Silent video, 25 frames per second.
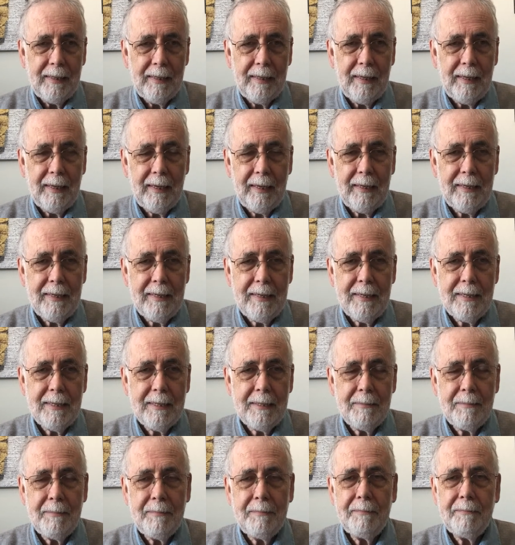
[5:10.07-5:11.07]

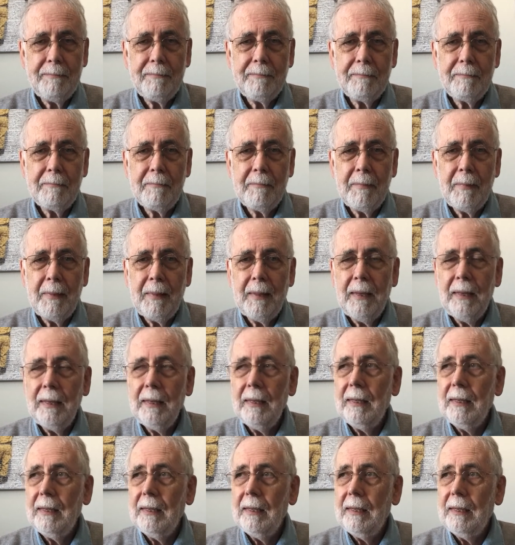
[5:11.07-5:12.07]
And
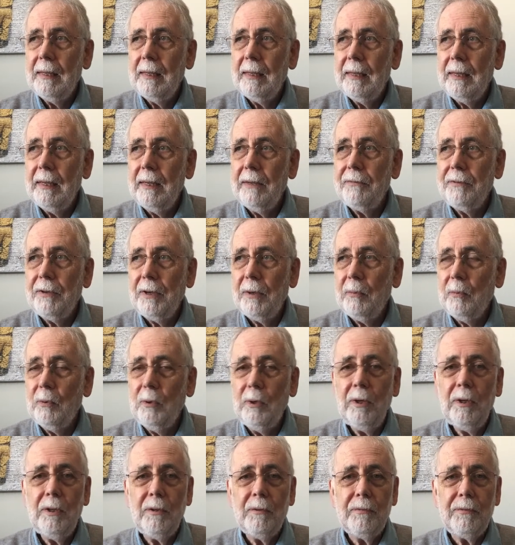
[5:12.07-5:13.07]
if it
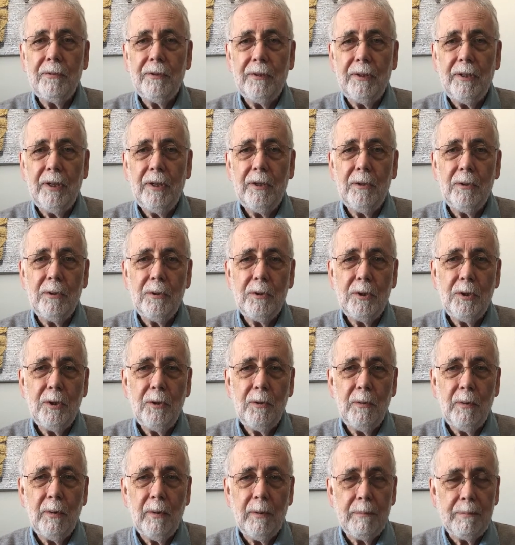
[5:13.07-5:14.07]
weren't for those
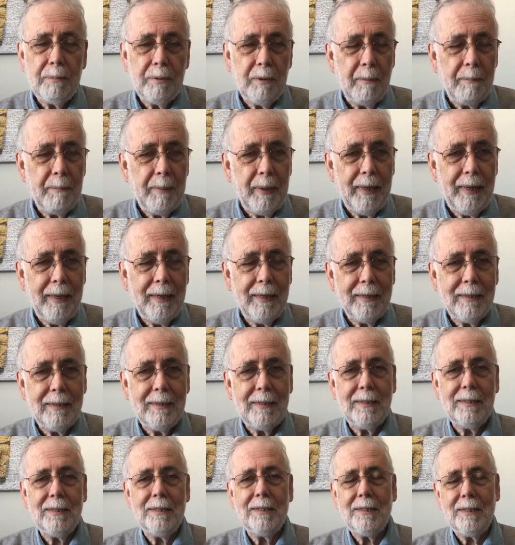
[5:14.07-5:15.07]
who were
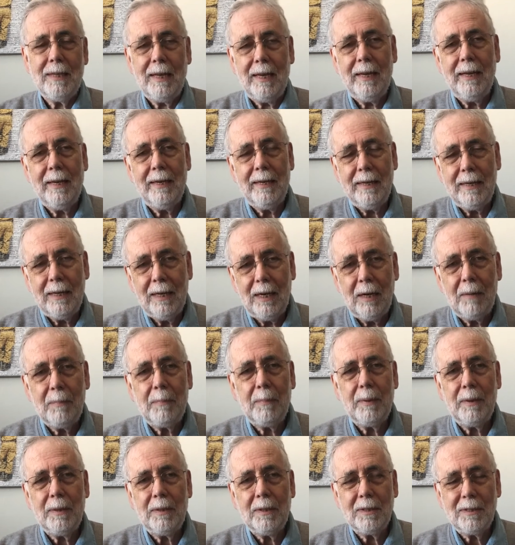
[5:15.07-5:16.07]
prepared to stand
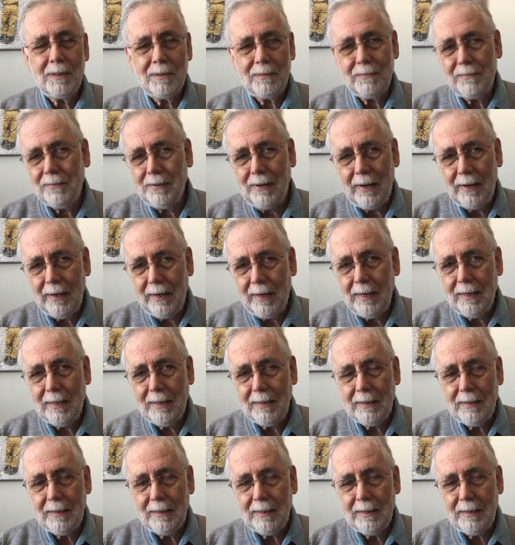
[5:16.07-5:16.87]
up and to fight,